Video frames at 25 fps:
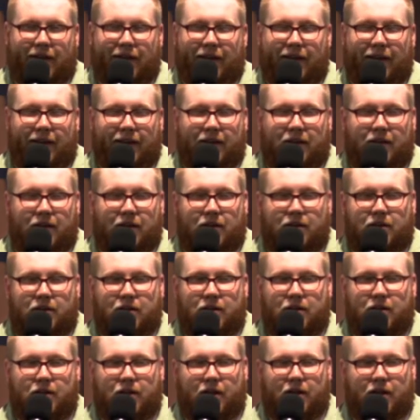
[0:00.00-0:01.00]
and
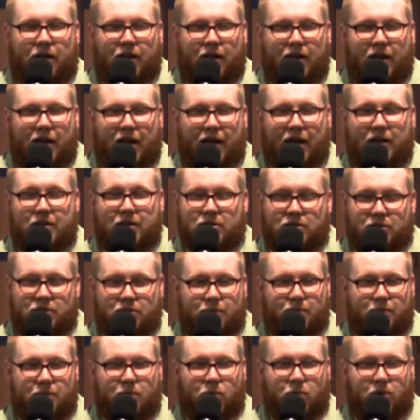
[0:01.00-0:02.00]
I
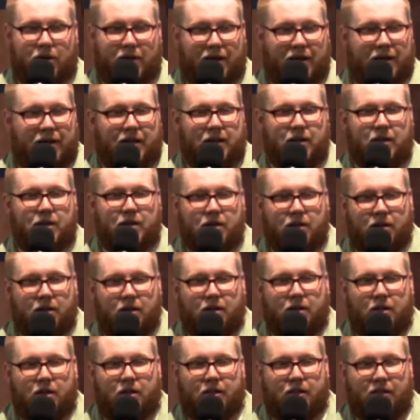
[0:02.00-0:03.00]
just pray
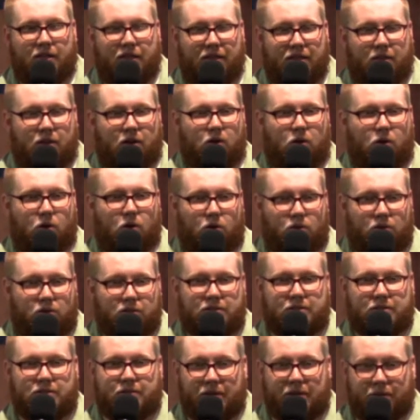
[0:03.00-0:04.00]
that the
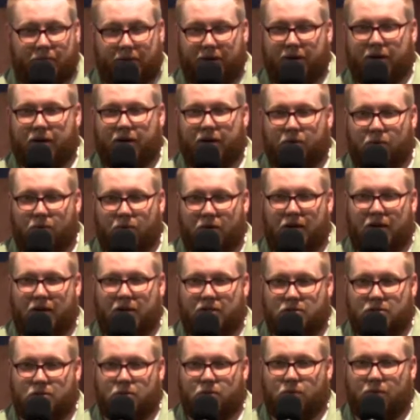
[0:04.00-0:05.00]
Holy Spirit would
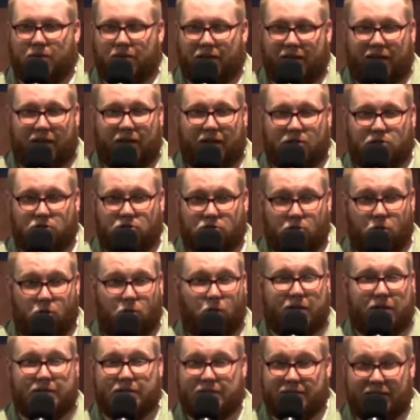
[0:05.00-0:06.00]
hit you with like a
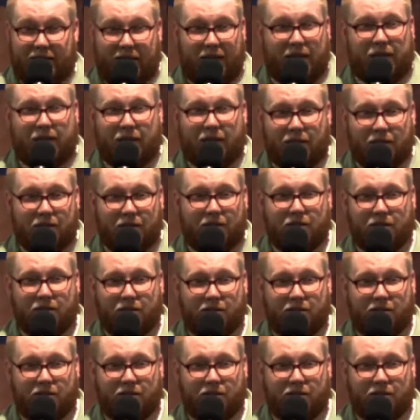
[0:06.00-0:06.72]
joystick.